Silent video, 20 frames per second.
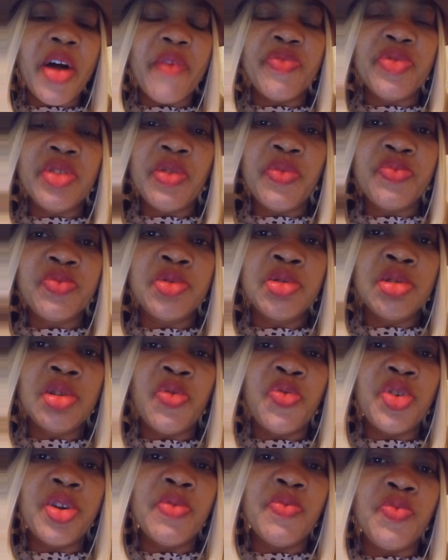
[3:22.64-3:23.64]
have diff two
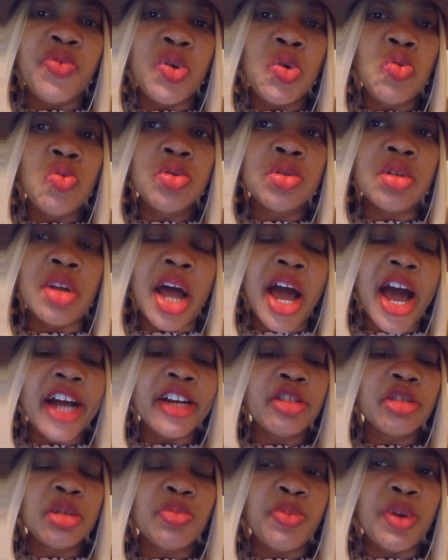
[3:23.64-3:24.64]
different views on how
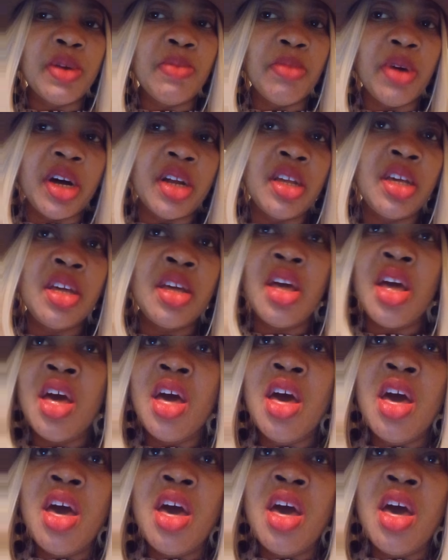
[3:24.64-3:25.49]
to spend money,